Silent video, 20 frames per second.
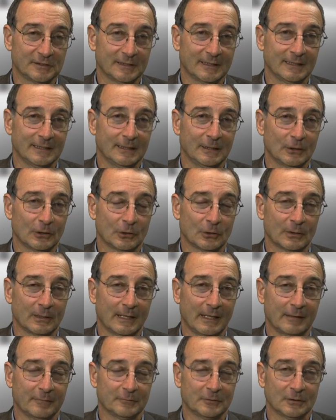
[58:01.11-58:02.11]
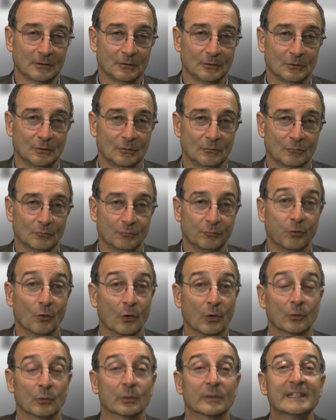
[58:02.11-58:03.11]
an aircraft
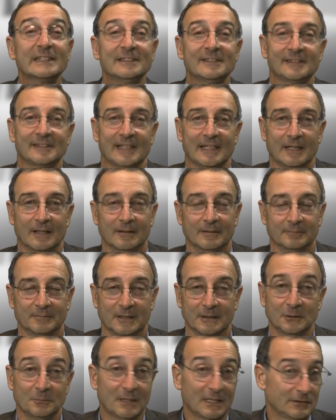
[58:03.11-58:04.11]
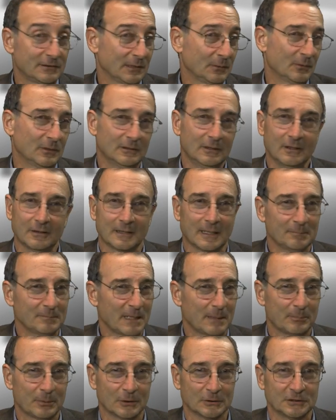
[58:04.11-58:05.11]
for resale. Now you might say, well, look, I'm not
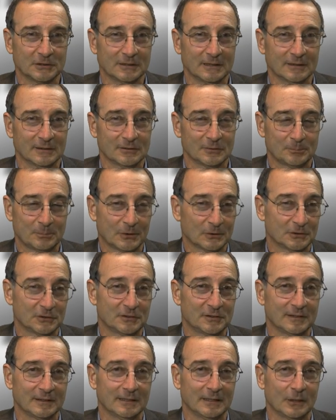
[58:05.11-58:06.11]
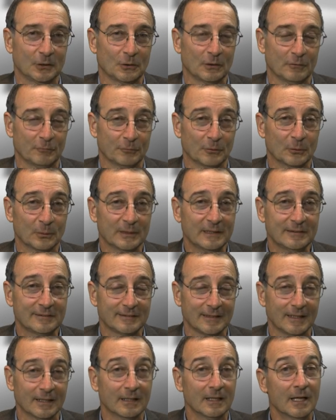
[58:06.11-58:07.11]
purchasing the aircraft for
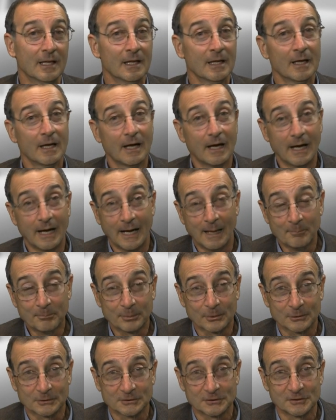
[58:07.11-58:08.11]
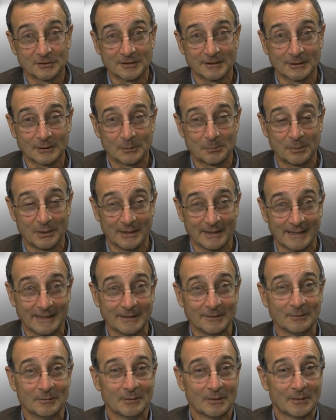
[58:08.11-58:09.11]
resale. I'm purchasing the plane
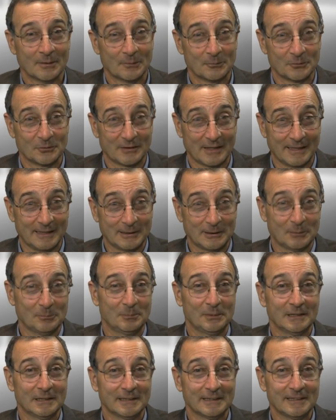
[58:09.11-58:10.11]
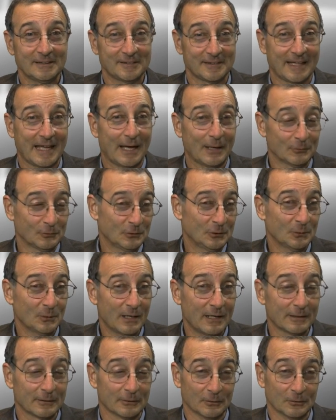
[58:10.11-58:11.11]
so that it can be leased out to
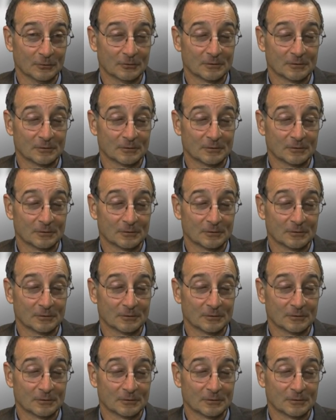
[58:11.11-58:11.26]
others.